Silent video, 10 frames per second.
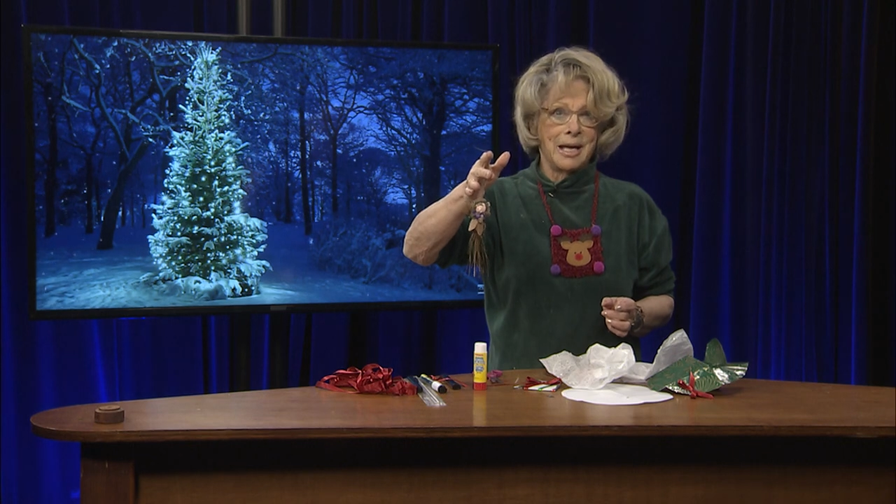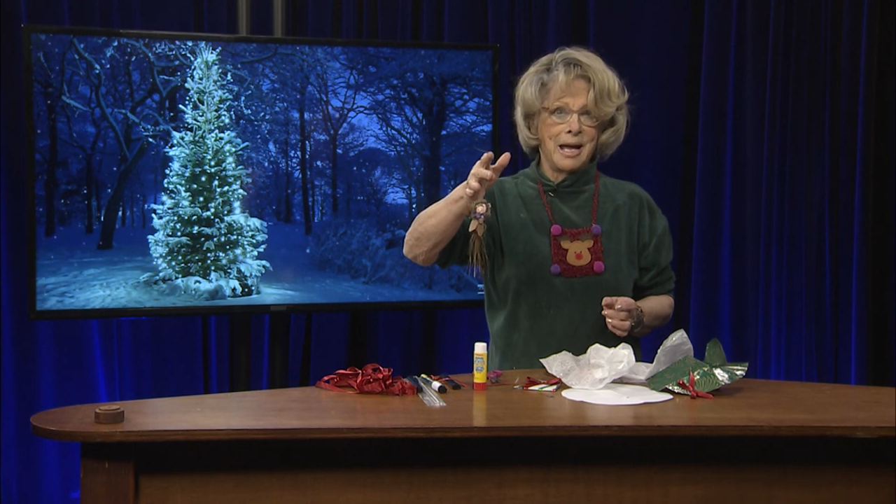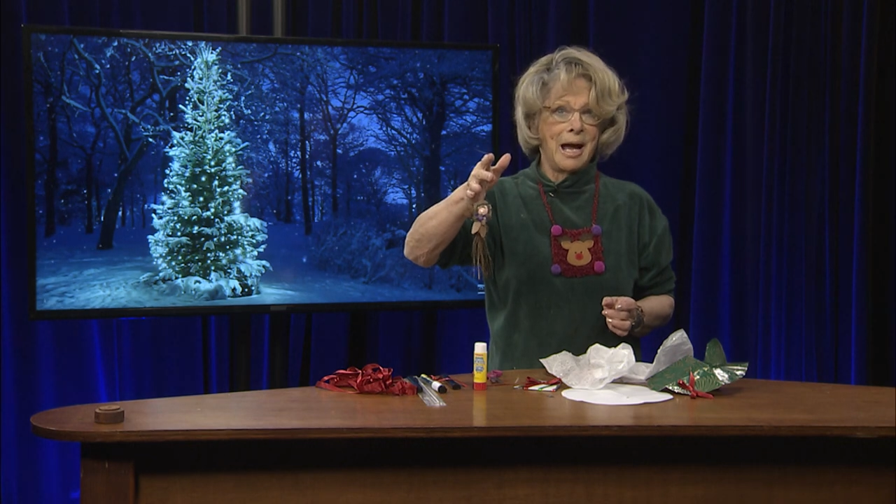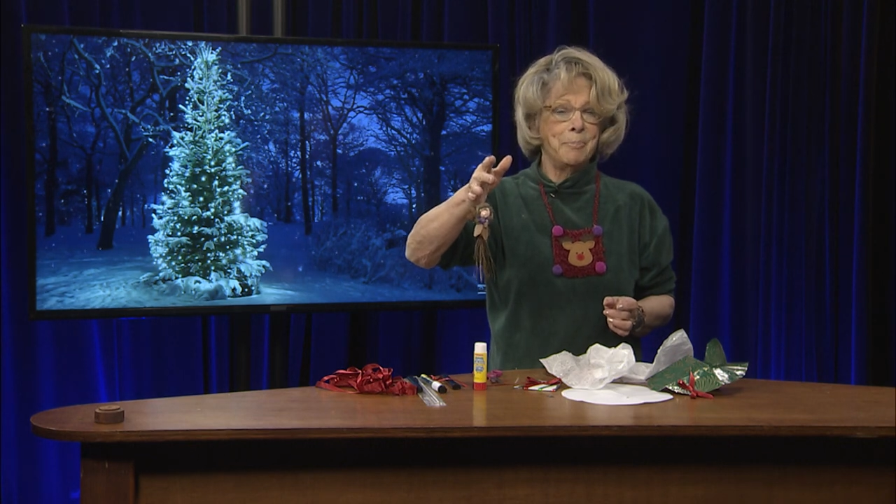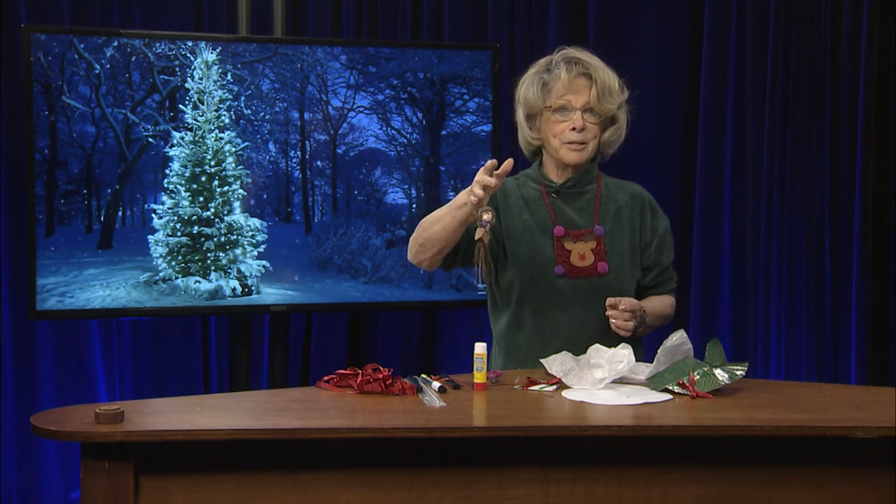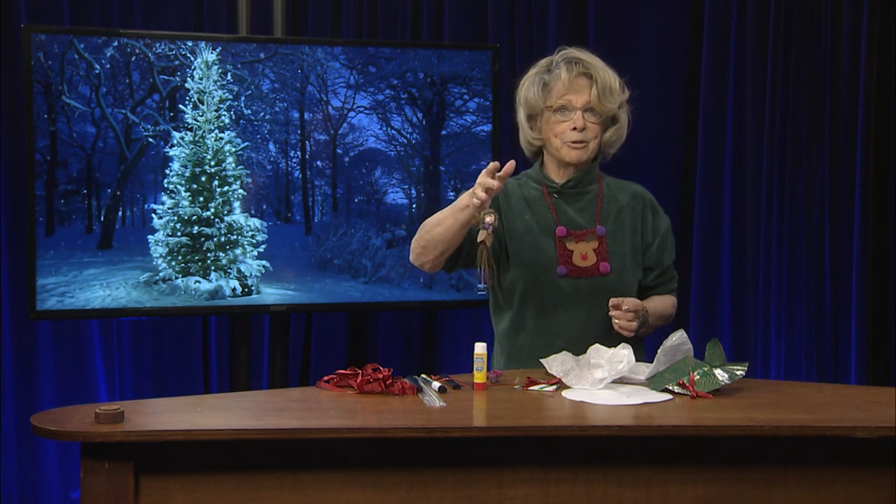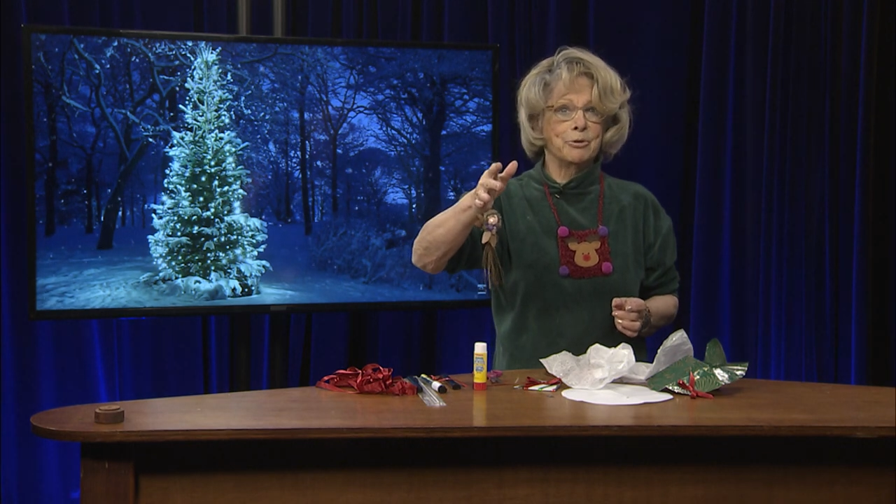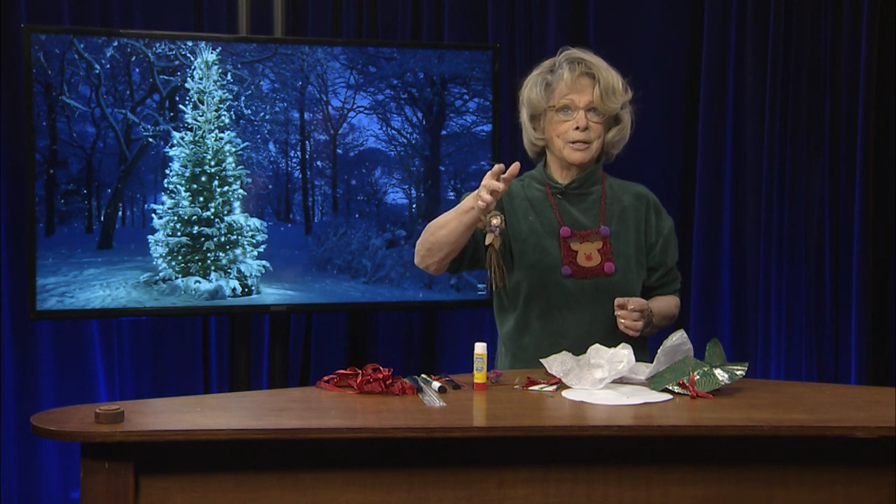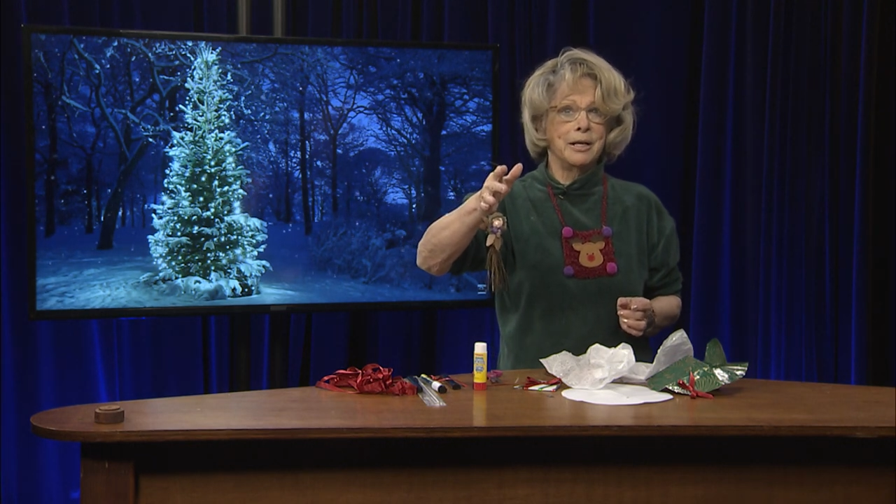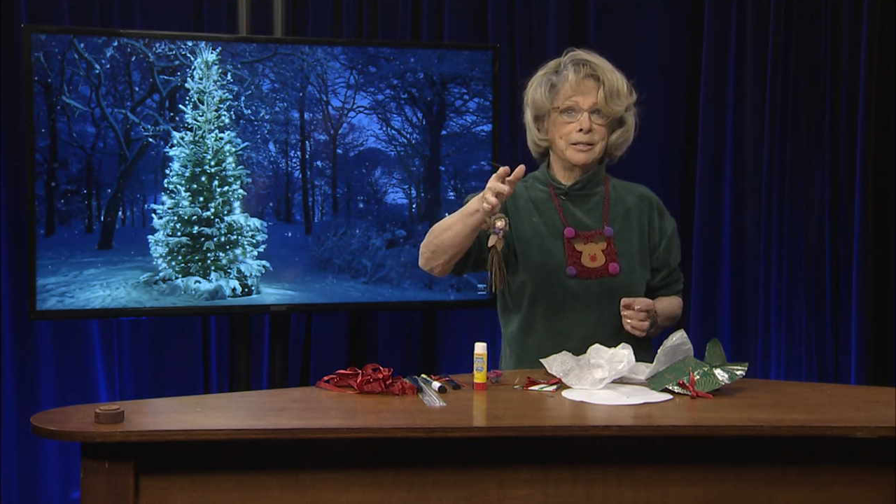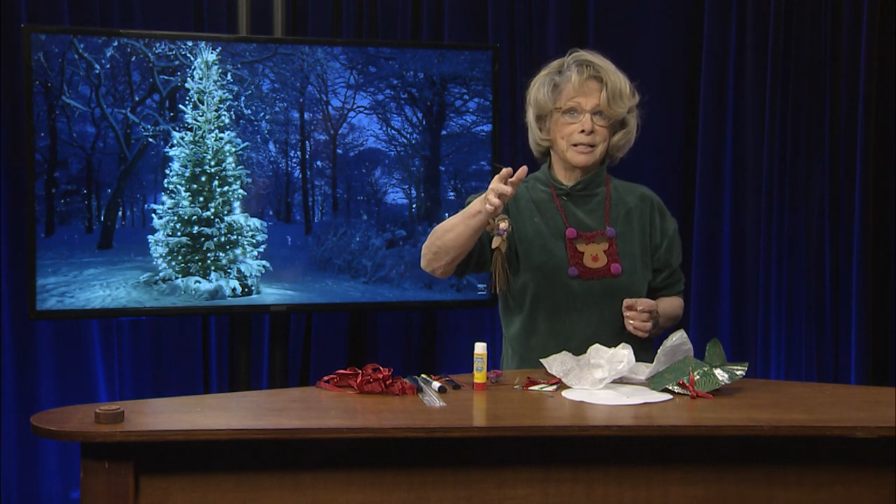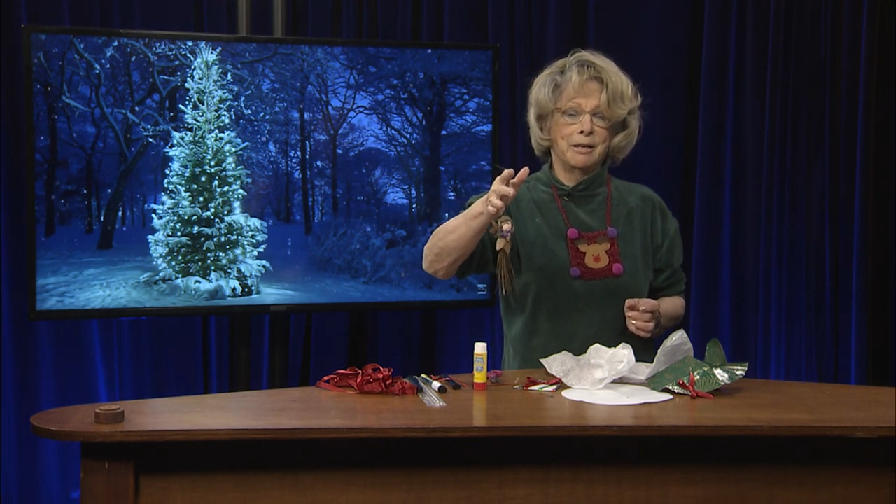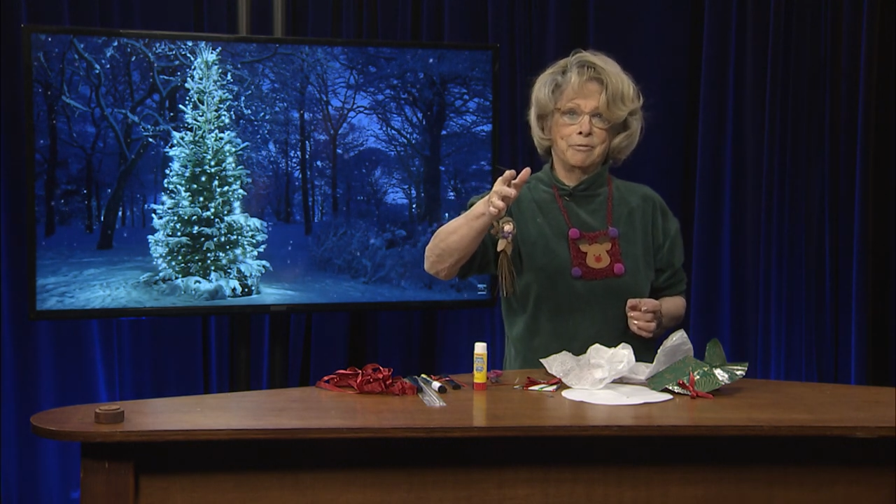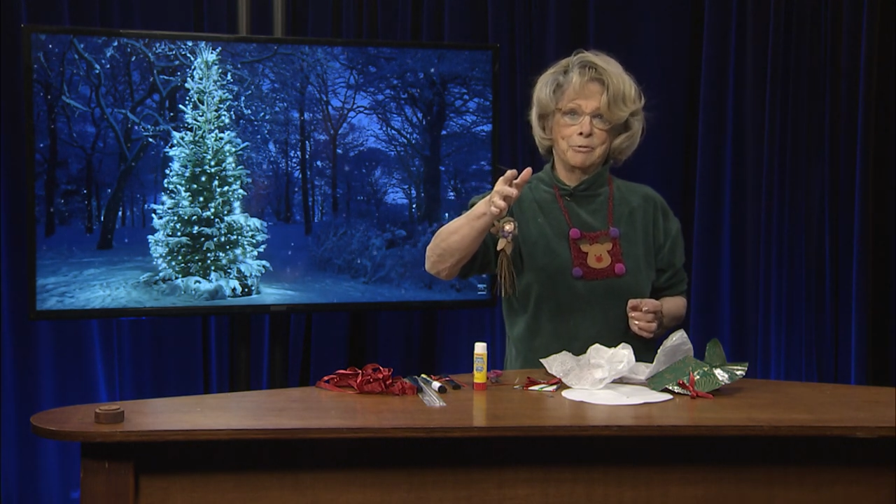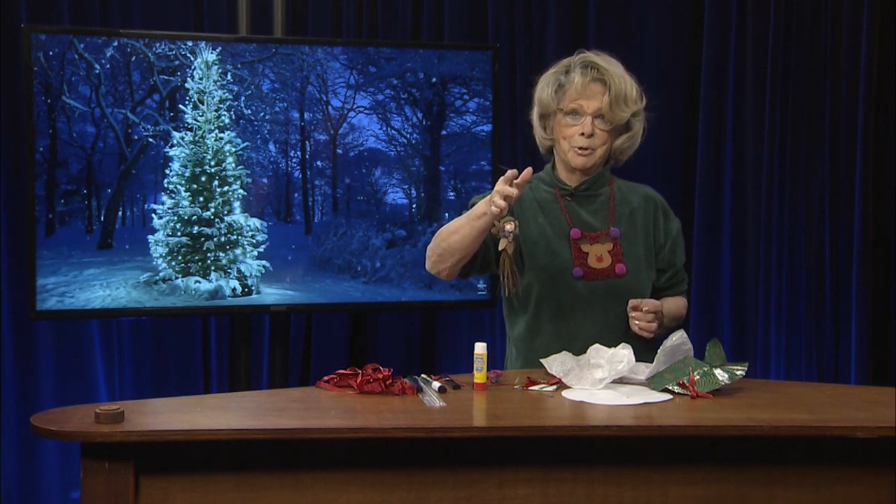Happy creating,
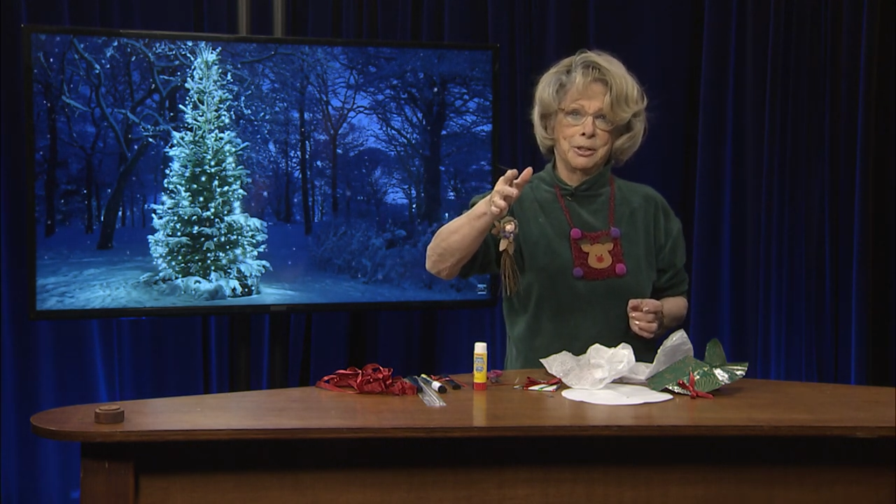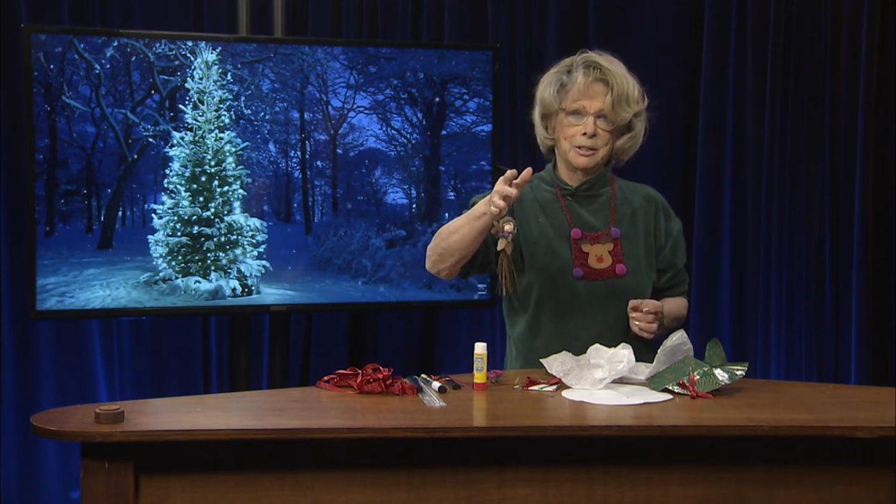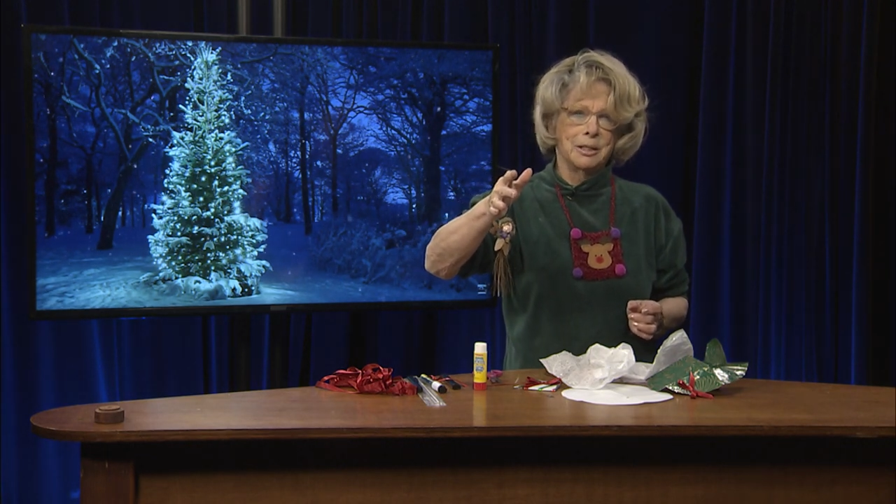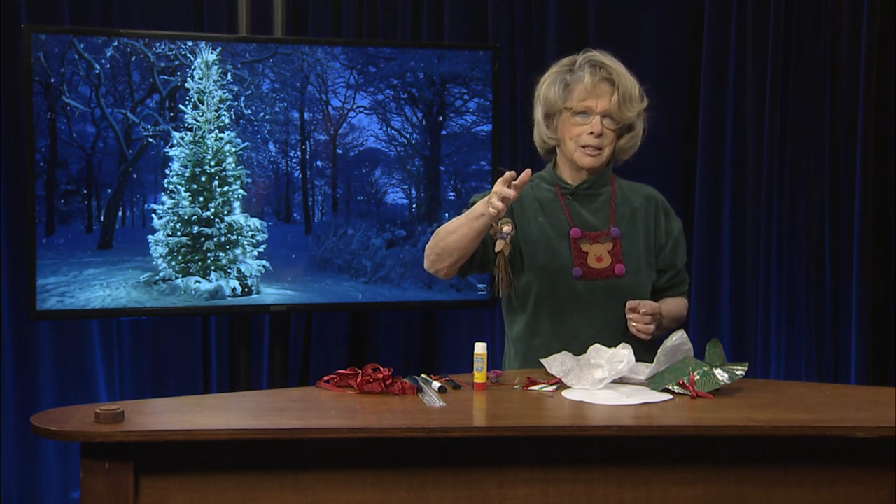everyone.